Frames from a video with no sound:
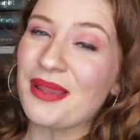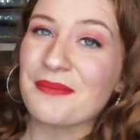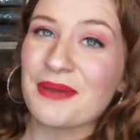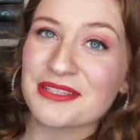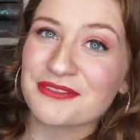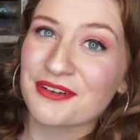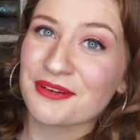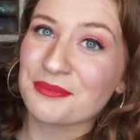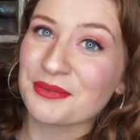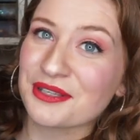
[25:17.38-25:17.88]
my
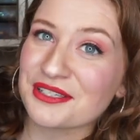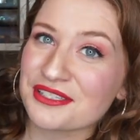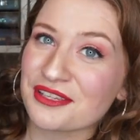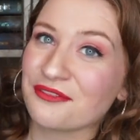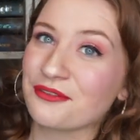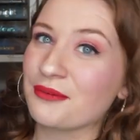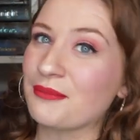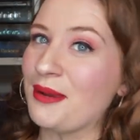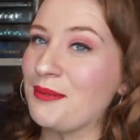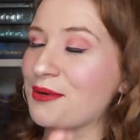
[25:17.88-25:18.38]
best friend Melissa
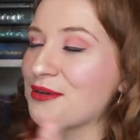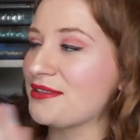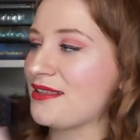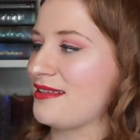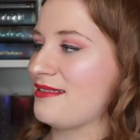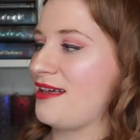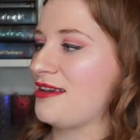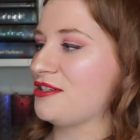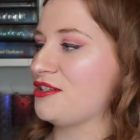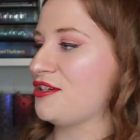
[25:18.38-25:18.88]
for my
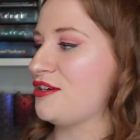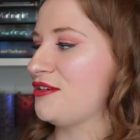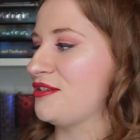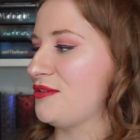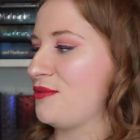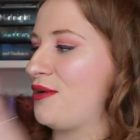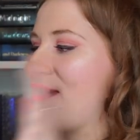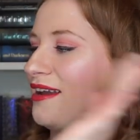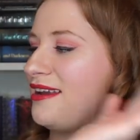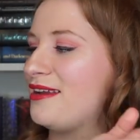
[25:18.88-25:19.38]
birthday last year,
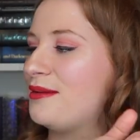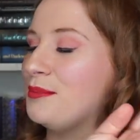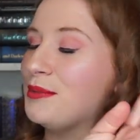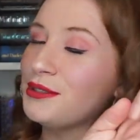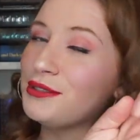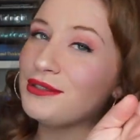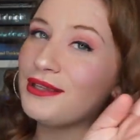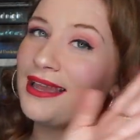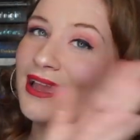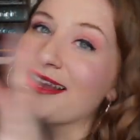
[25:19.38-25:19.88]
so I am
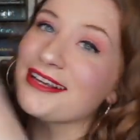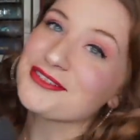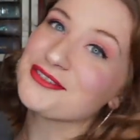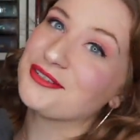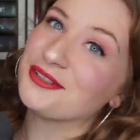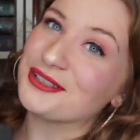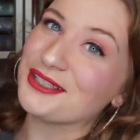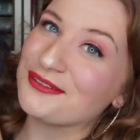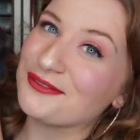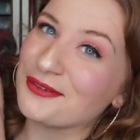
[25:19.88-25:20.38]

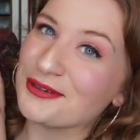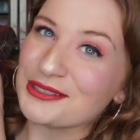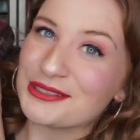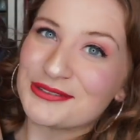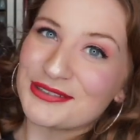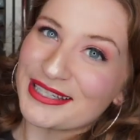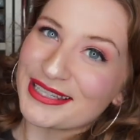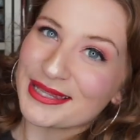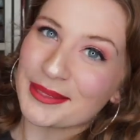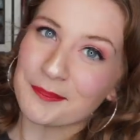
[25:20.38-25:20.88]
extra looking forward
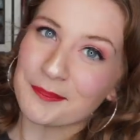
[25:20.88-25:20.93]
to reading